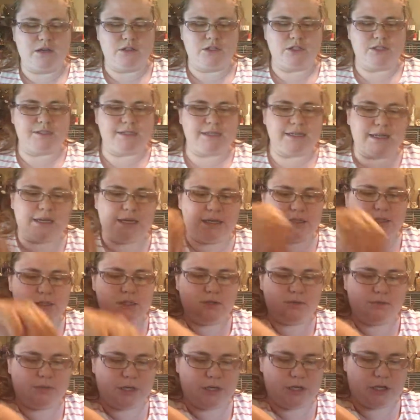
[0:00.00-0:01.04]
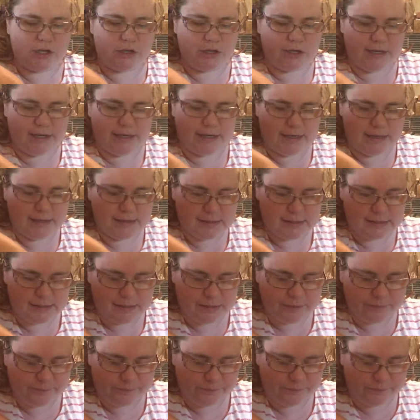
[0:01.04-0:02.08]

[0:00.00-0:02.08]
Just in case you were curious.